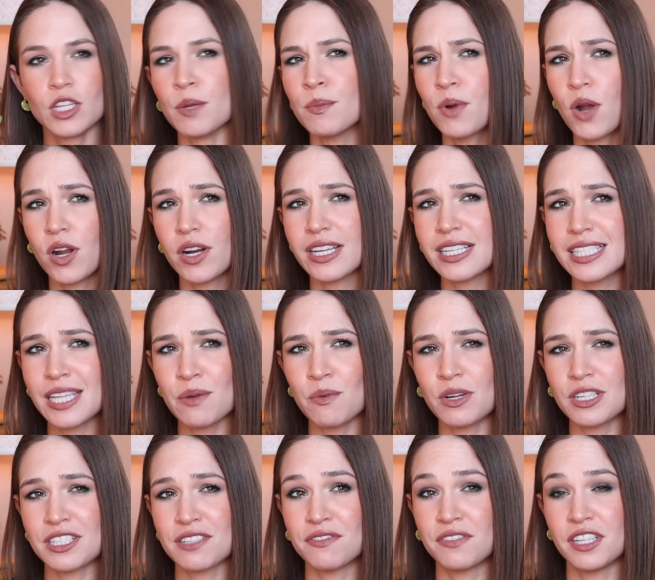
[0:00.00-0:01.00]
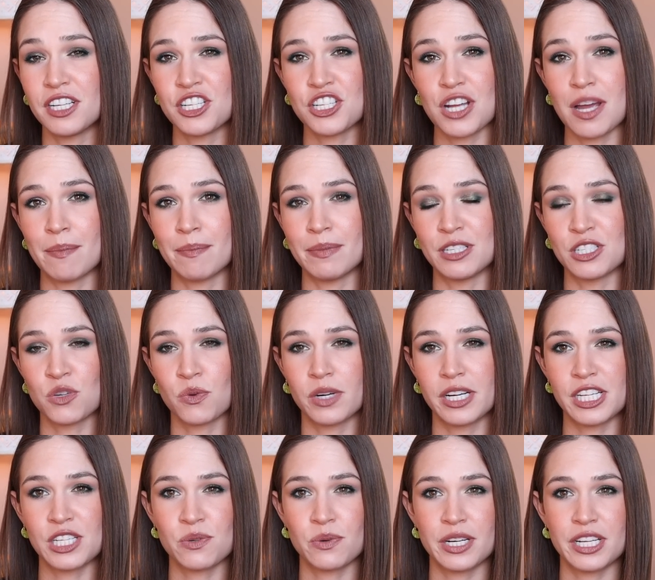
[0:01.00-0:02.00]
products I want to finish up in
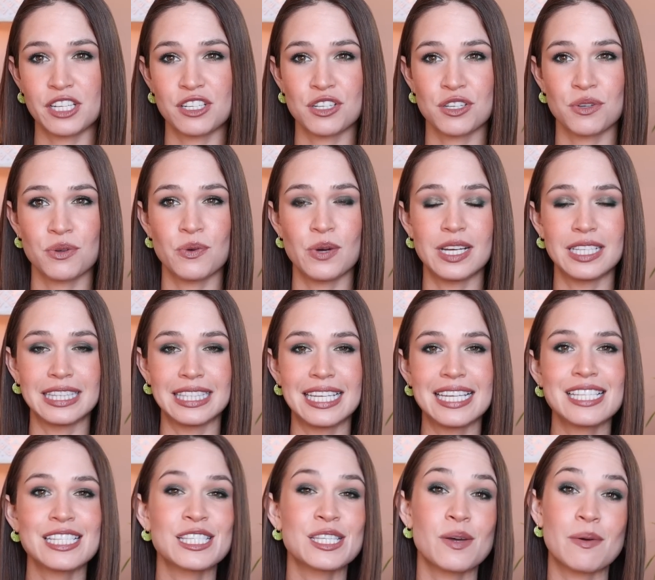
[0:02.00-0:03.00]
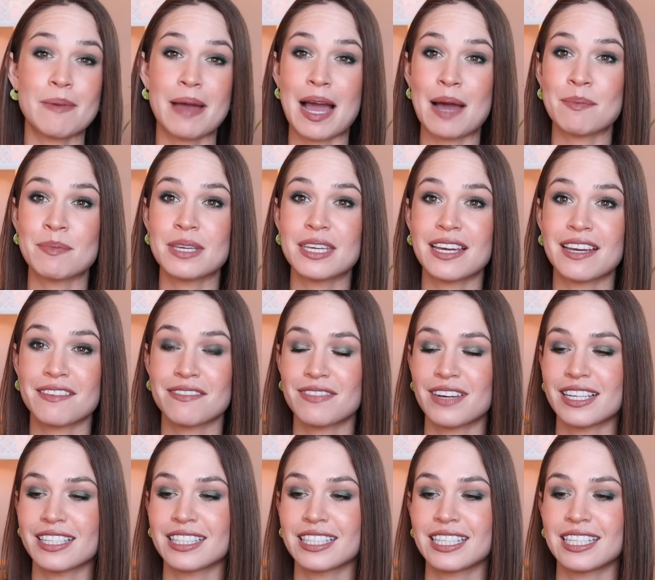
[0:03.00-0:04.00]
2022 list. So I'm happy I
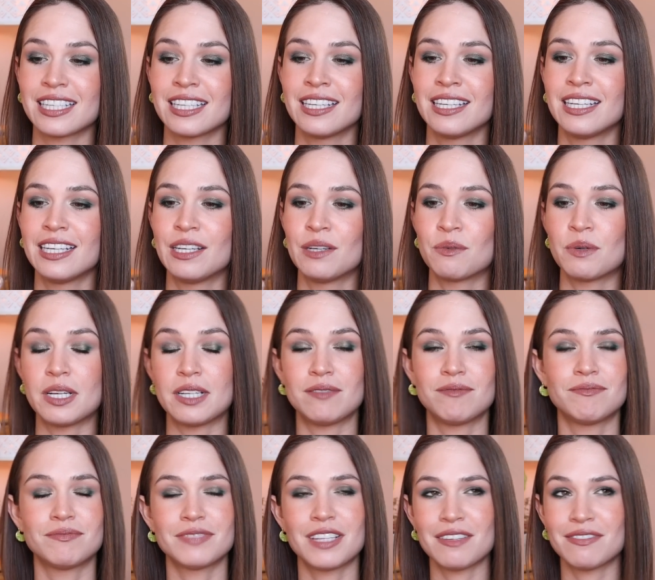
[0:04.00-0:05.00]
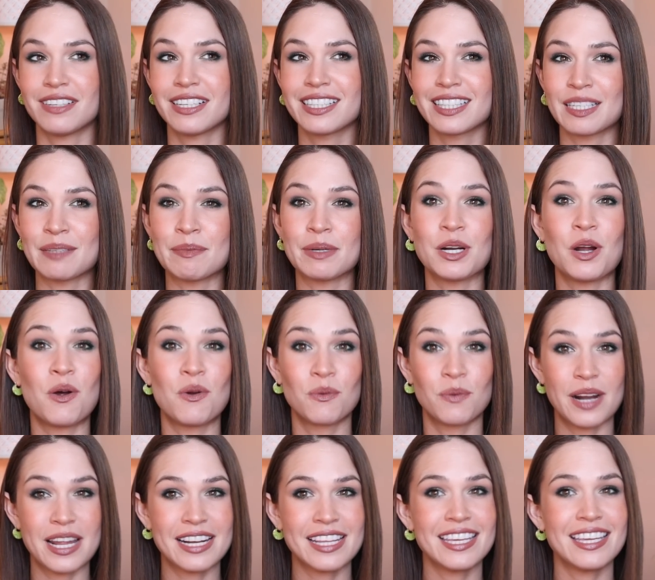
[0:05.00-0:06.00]
finally well, not finally, but
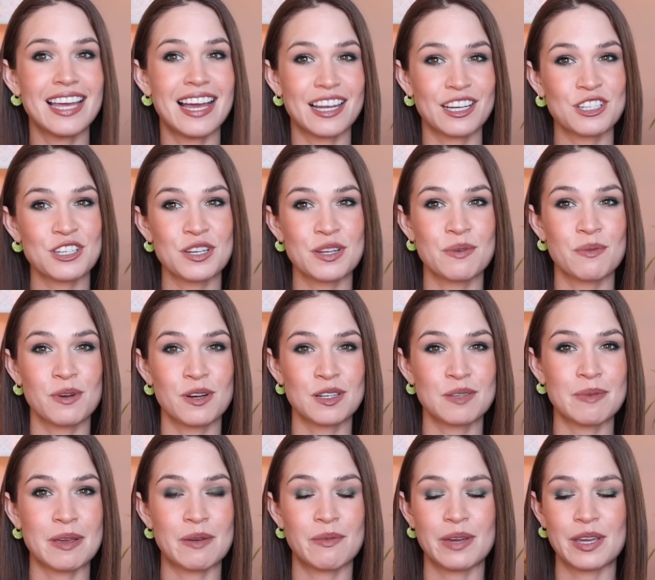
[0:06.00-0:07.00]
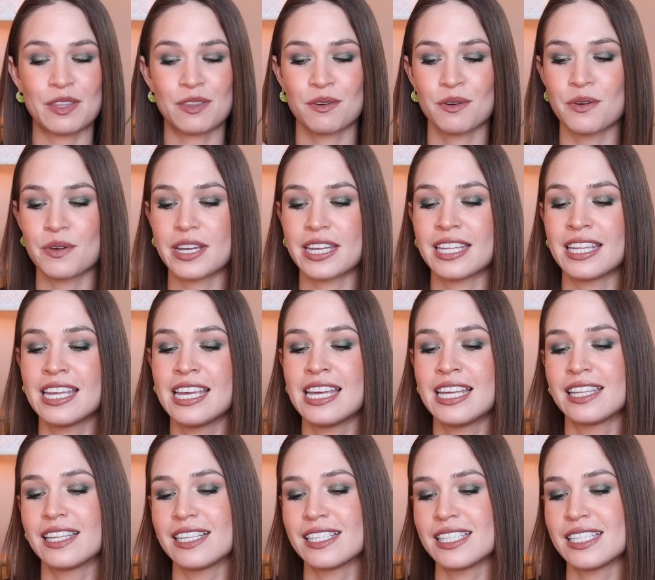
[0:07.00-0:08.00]
already actually worked my way through it.
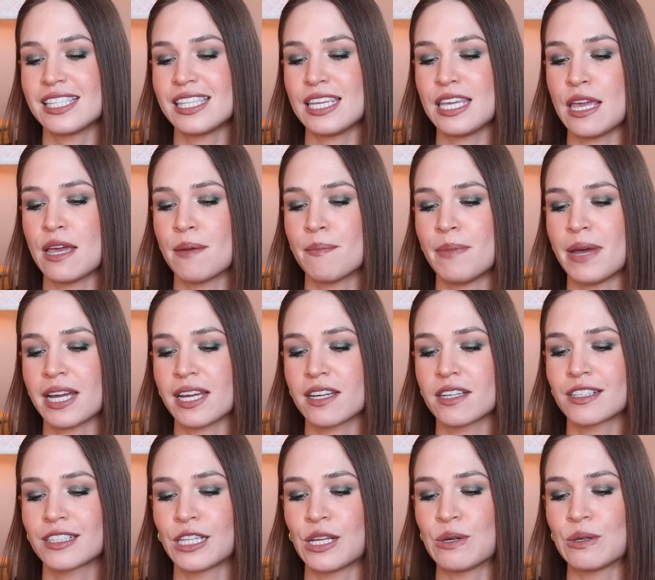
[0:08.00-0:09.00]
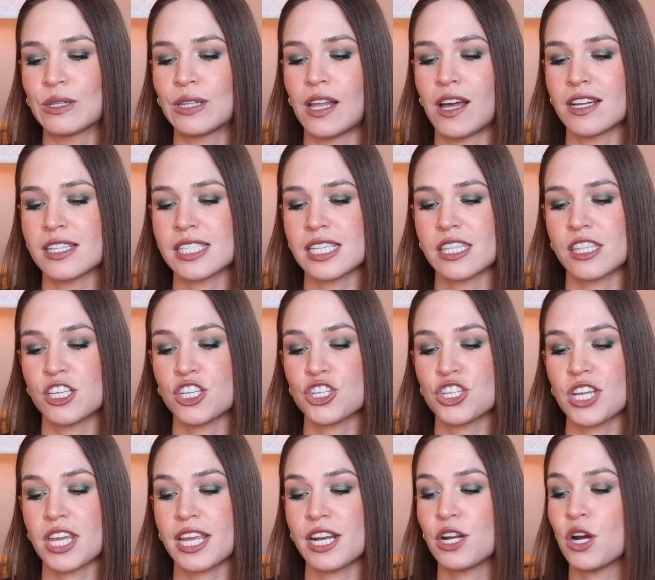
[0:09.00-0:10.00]
This is the Becca Glow Gloss in the
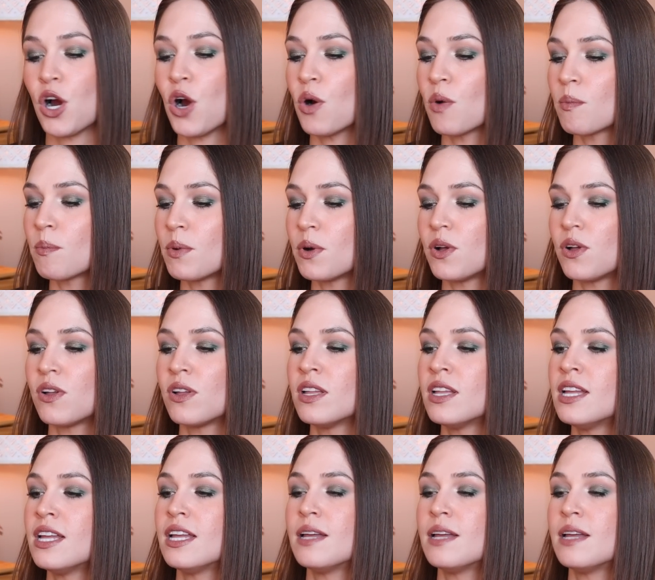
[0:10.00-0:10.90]
shade Opal.